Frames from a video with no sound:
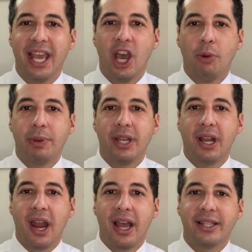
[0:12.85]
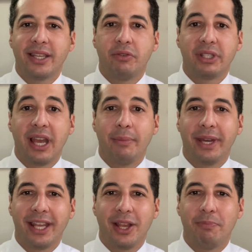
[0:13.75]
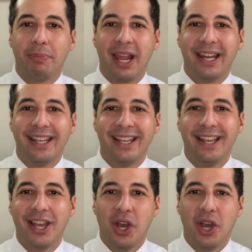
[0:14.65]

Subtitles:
helping clients in retirement income planning,